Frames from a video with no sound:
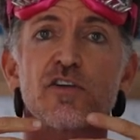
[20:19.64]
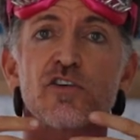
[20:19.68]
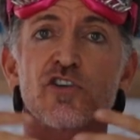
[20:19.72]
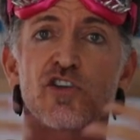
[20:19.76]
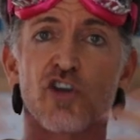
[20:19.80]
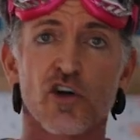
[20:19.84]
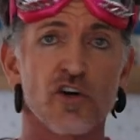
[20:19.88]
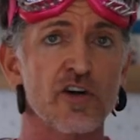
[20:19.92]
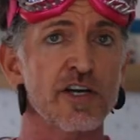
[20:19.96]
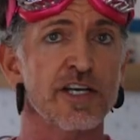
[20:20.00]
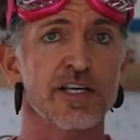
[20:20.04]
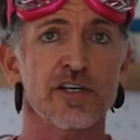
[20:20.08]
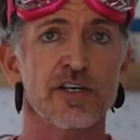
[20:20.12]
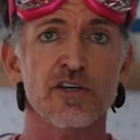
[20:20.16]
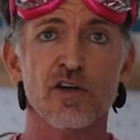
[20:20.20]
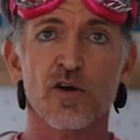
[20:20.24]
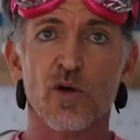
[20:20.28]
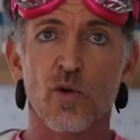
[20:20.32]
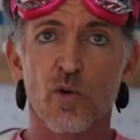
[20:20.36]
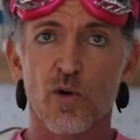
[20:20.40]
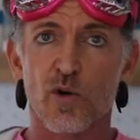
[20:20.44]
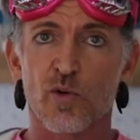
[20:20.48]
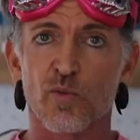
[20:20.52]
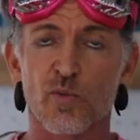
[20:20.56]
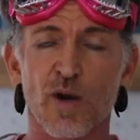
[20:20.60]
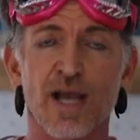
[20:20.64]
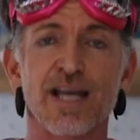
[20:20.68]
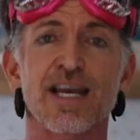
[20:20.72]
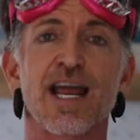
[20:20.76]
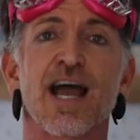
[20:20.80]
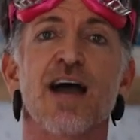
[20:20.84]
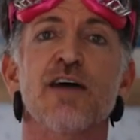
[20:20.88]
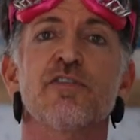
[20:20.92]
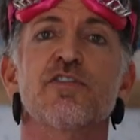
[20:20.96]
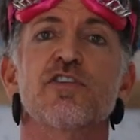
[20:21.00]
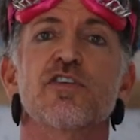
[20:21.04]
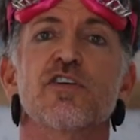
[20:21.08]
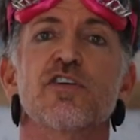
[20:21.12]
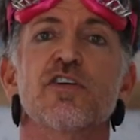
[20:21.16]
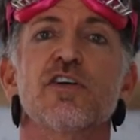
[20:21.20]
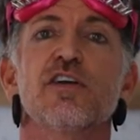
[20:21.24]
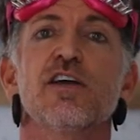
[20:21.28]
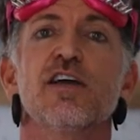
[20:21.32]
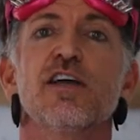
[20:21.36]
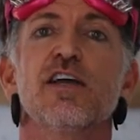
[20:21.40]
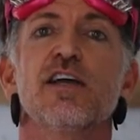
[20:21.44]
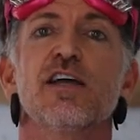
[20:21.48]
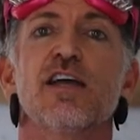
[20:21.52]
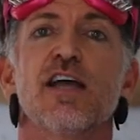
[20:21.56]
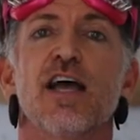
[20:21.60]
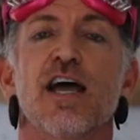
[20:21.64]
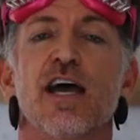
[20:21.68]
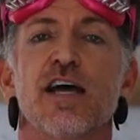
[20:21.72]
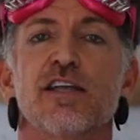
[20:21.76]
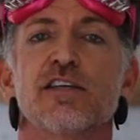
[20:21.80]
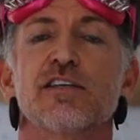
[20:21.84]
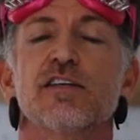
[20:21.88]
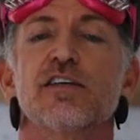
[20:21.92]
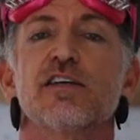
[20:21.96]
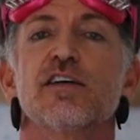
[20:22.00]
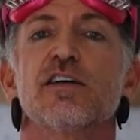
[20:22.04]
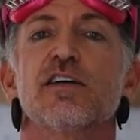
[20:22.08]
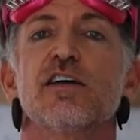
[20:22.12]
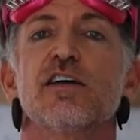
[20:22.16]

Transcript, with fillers: during or right after at